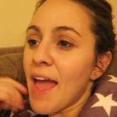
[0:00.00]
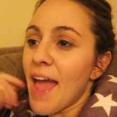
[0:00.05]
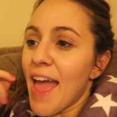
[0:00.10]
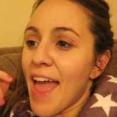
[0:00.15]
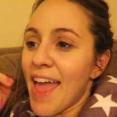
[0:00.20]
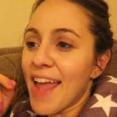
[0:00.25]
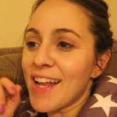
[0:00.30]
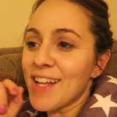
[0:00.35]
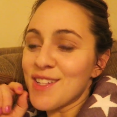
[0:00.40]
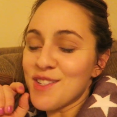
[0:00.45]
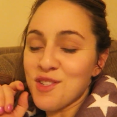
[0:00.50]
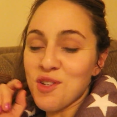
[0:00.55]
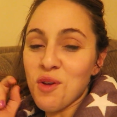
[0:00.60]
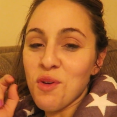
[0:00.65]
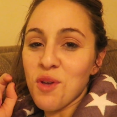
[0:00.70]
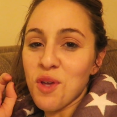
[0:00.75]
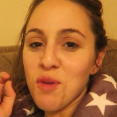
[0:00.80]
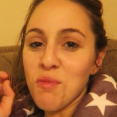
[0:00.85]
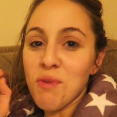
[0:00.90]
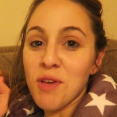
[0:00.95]
And it's so
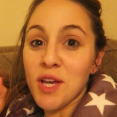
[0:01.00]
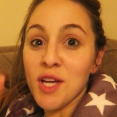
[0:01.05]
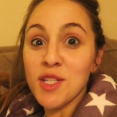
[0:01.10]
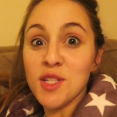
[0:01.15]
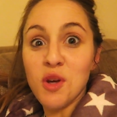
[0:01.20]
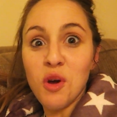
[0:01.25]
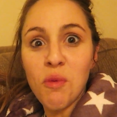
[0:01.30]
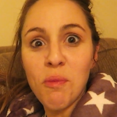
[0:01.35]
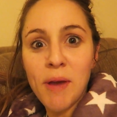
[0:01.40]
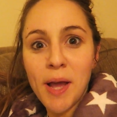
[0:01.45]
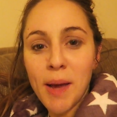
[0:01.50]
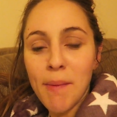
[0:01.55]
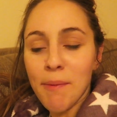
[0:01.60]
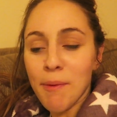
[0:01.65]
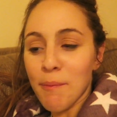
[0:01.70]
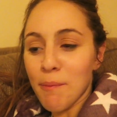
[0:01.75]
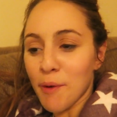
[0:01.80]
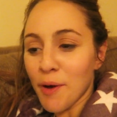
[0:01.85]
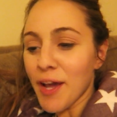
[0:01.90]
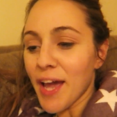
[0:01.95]
cute because he'll pick up
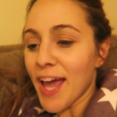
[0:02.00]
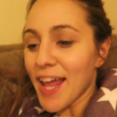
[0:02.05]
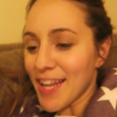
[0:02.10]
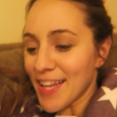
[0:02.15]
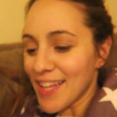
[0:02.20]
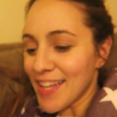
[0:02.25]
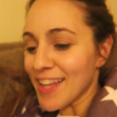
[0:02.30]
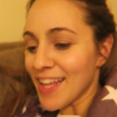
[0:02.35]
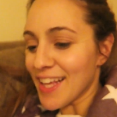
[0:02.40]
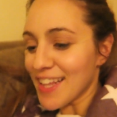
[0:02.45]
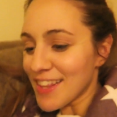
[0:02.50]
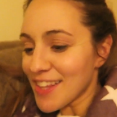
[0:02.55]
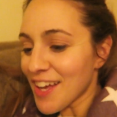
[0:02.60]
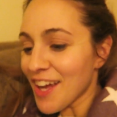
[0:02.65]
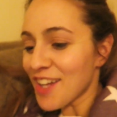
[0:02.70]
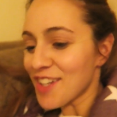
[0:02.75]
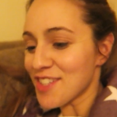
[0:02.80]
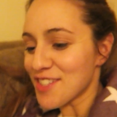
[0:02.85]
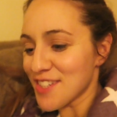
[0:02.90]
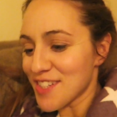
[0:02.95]
a book and he like
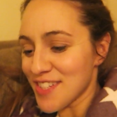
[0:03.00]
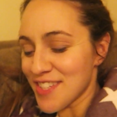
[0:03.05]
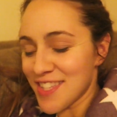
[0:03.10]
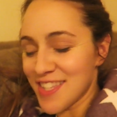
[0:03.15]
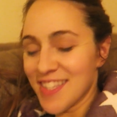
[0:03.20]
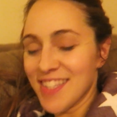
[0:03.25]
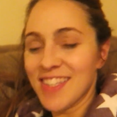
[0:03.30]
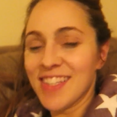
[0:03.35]
touches